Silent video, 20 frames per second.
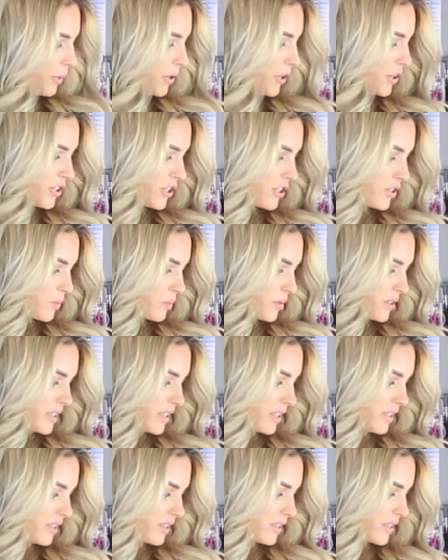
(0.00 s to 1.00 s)
purchased was
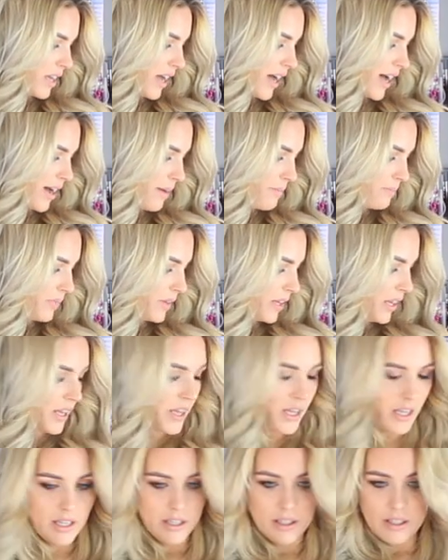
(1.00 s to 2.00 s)
this
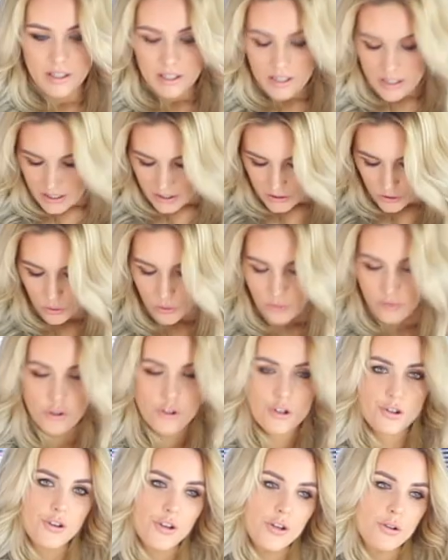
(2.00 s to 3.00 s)
sort of
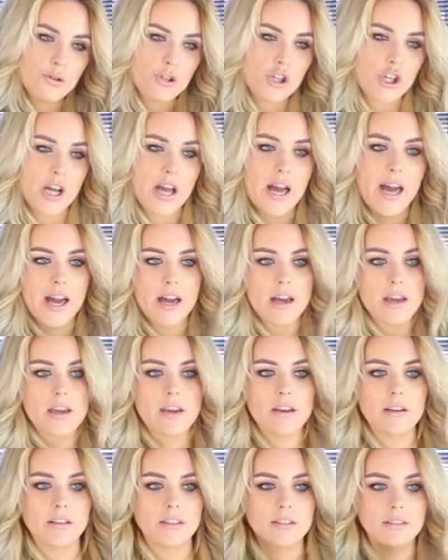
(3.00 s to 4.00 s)

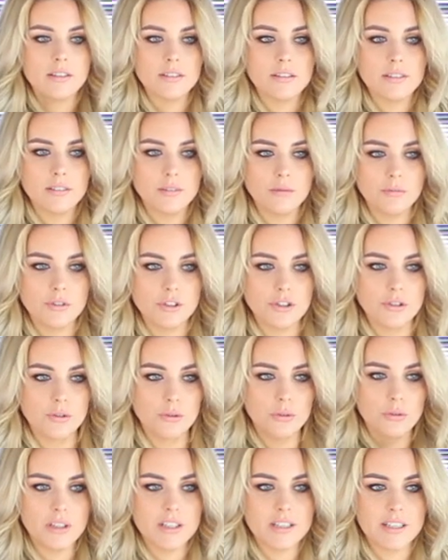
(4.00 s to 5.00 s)
crochet, what do you
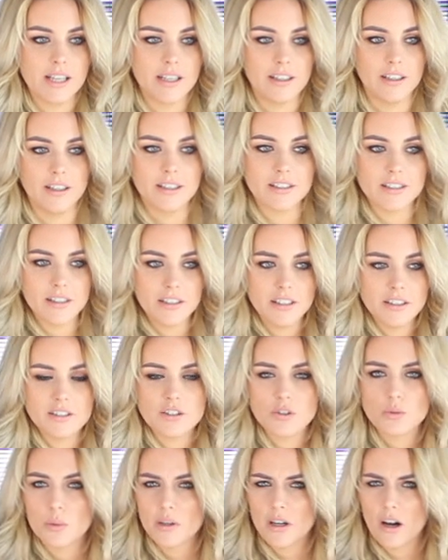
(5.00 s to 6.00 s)
call this neckline? Is it like a
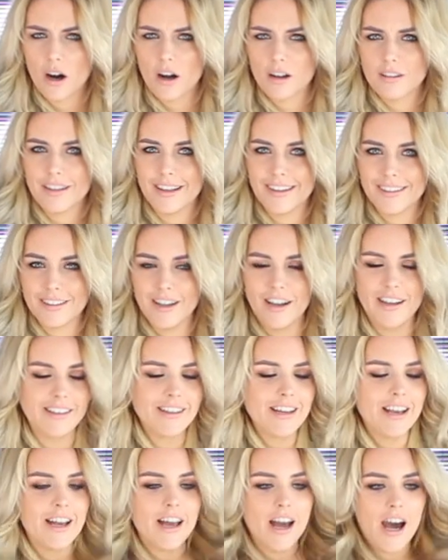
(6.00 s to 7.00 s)
sweetheart
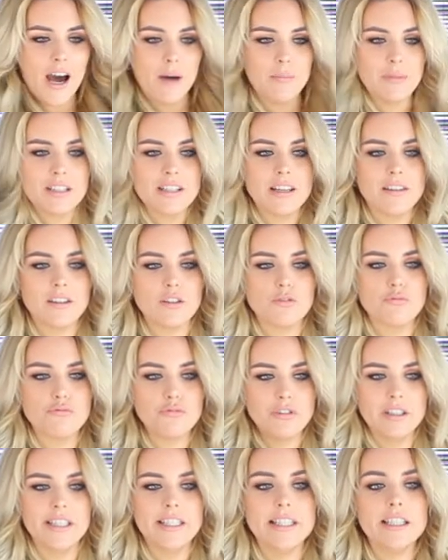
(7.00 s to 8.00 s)
neckline? It's like this
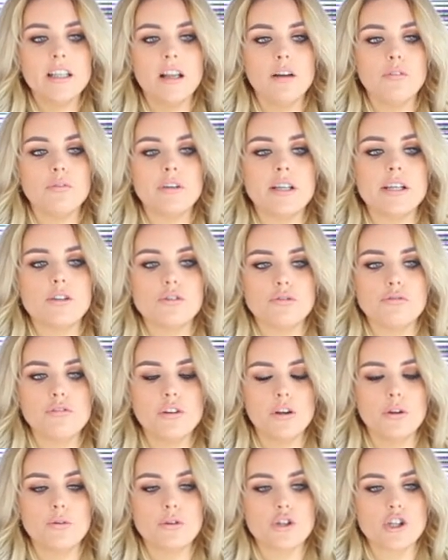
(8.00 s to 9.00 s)
really lovely
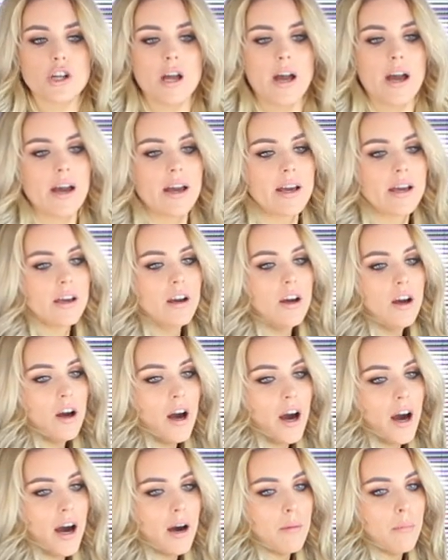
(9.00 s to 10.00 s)
crochet
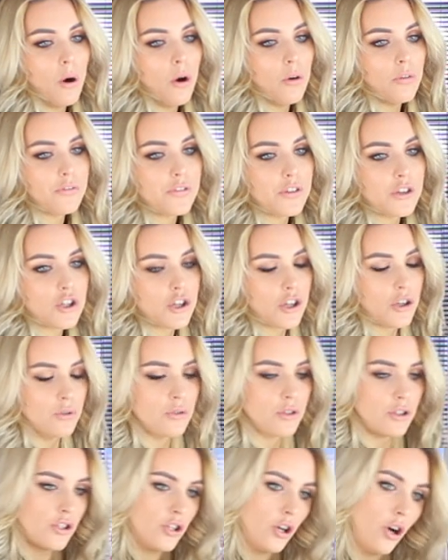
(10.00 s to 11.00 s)
off the
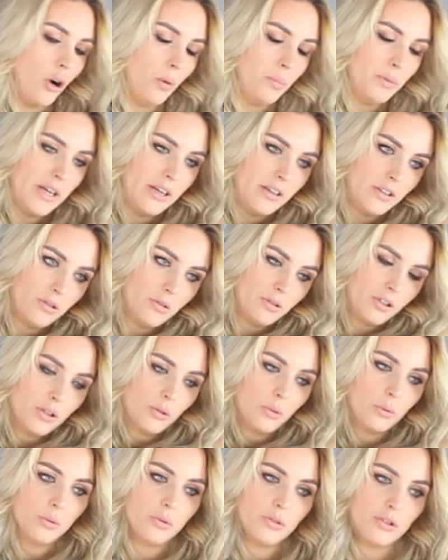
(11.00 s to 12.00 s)
shoulder top. Now you can
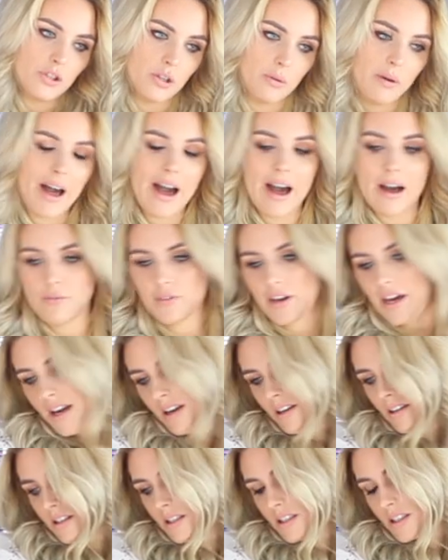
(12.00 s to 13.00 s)
also have
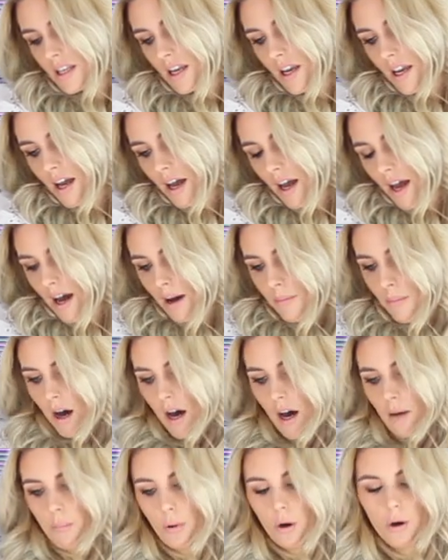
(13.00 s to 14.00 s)
it
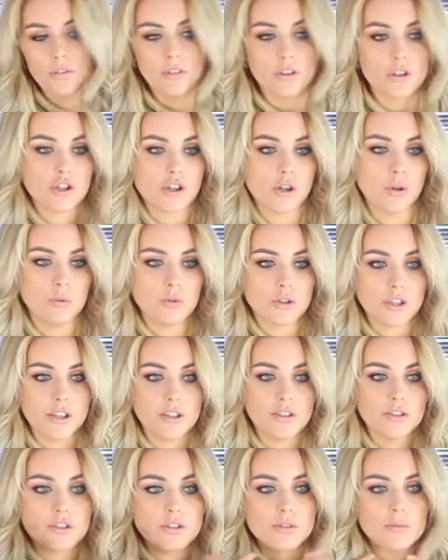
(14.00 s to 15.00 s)
up on the
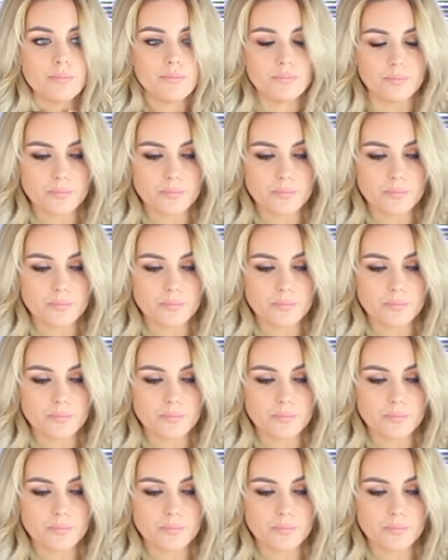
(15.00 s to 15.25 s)
shoulders.